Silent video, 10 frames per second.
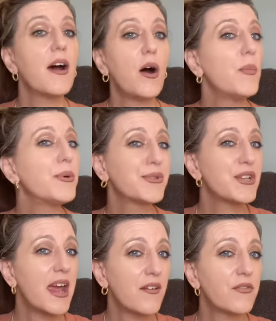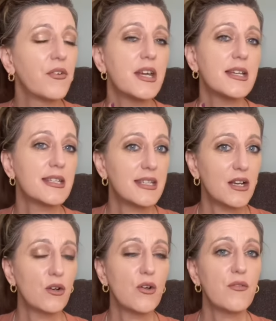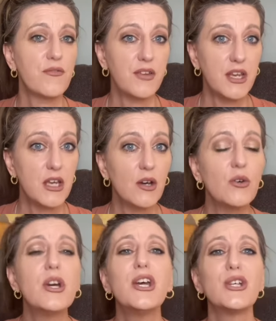almost every single video.